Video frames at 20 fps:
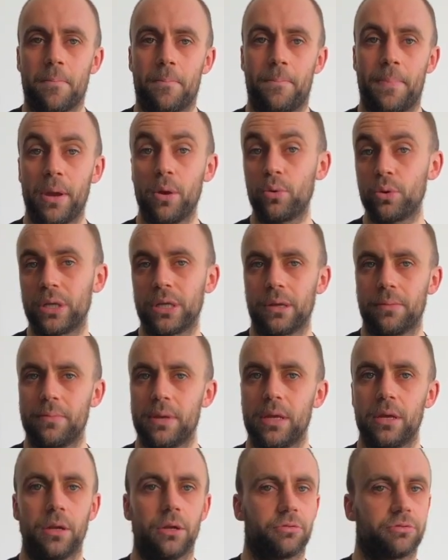Building a
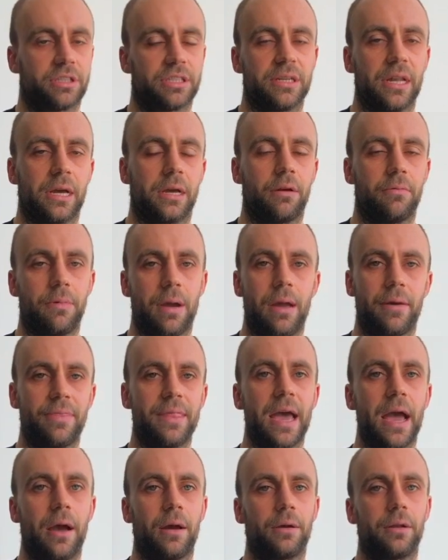meal or a snack around
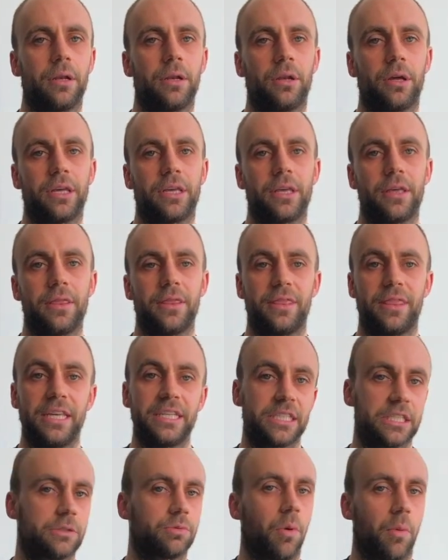that, like
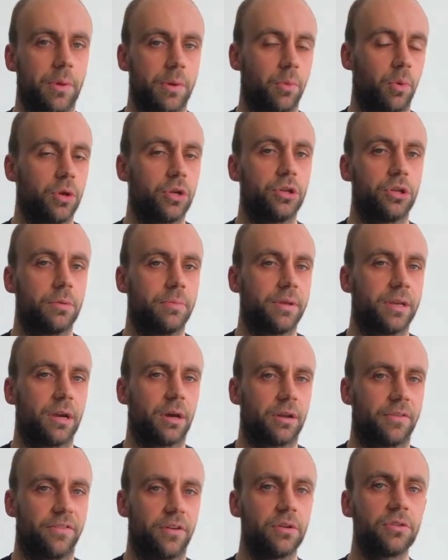this is what we want you to be
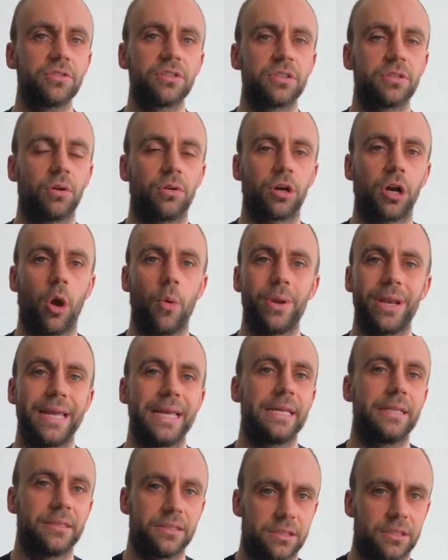kind of focusing on going
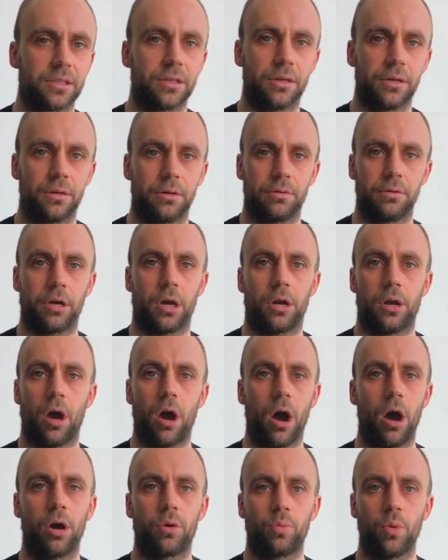into kind of
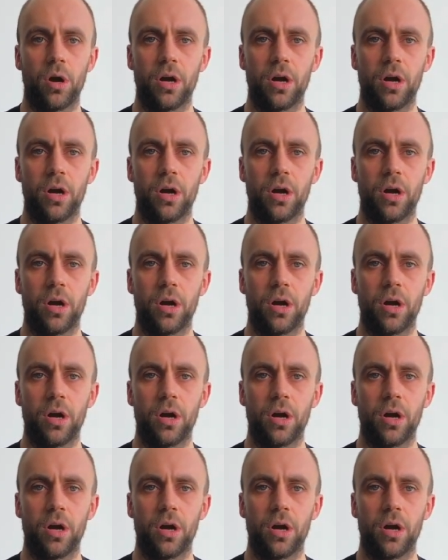hard